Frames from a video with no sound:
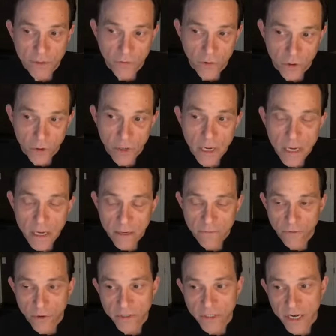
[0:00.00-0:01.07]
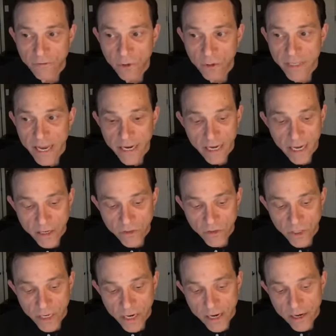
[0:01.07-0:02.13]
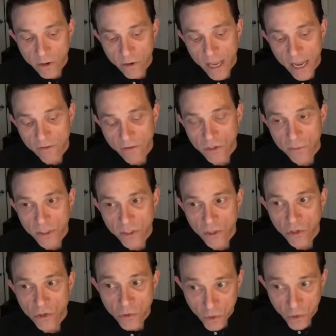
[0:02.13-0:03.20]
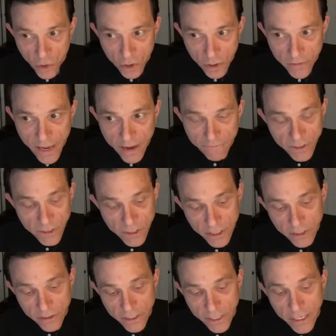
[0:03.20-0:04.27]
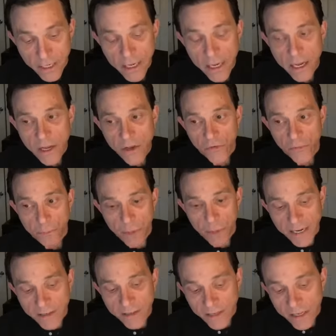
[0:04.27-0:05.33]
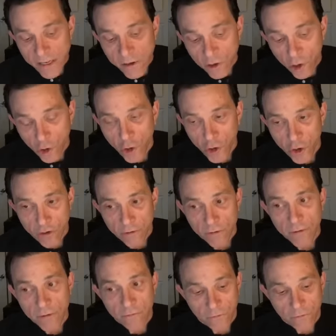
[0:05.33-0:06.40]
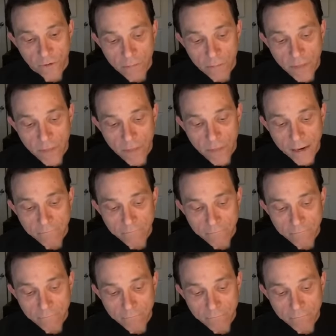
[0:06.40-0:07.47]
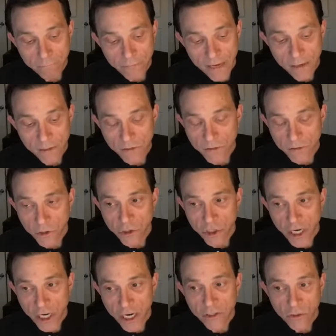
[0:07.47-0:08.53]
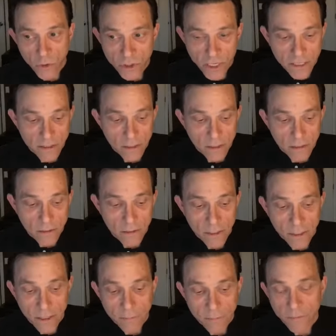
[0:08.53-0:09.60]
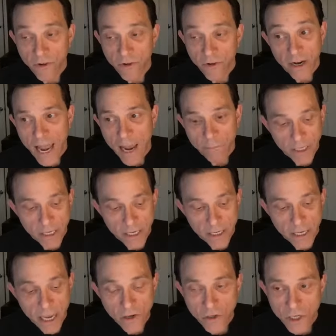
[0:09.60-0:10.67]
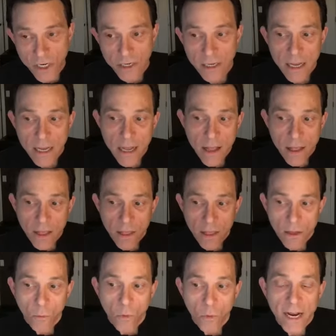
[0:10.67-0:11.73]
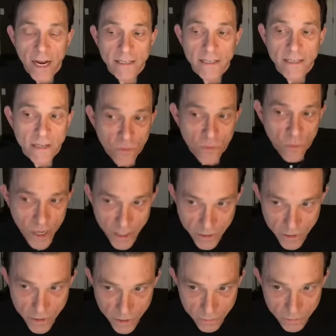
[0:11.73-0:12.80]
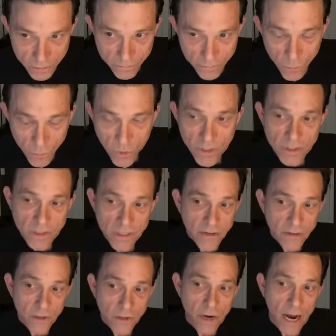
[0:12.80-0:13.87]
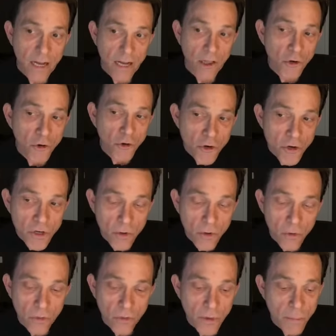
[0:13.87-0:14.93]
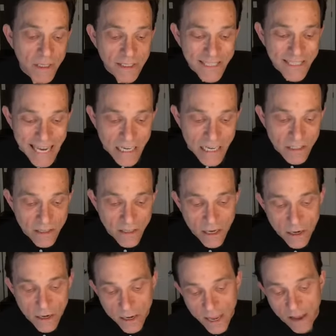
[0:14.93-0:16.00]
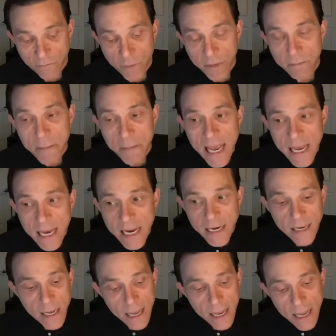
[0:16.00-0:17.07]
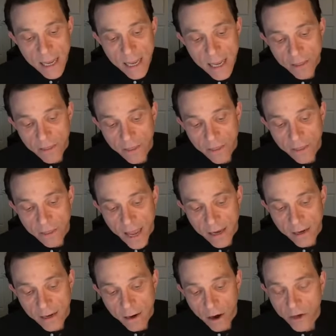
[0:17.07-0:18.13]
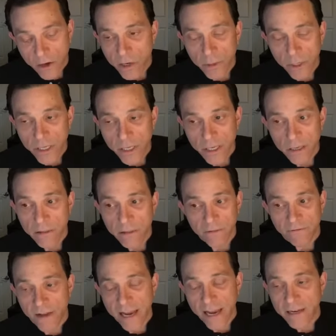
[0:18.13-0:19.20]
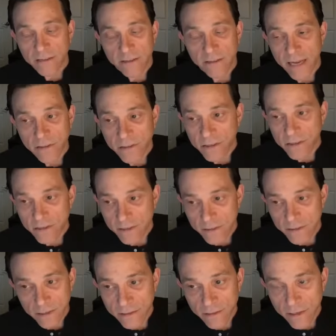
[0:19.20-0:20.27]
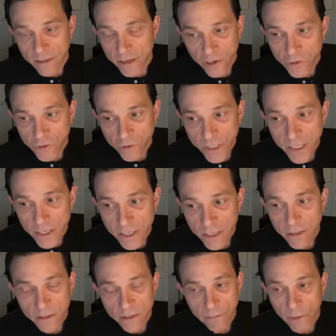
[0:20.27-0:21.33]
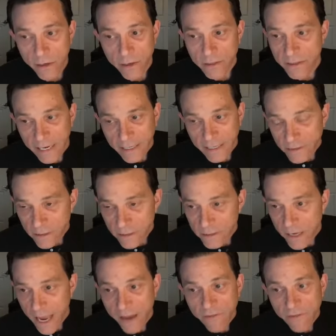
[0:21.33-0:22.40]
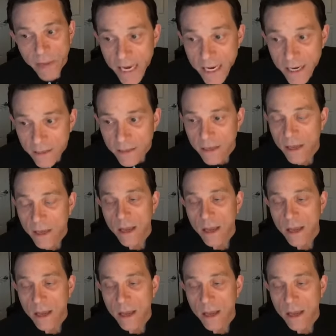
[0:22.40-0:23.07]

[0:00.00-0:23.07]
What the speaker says: for several decades, and I don't have as much control in that facility. But I did learn from that association, which I still am very happily engaged in, what I didn't want to do with the center. I learned the mistakes that have been made that arguably the finest dentists in the country and the smartest dentists have made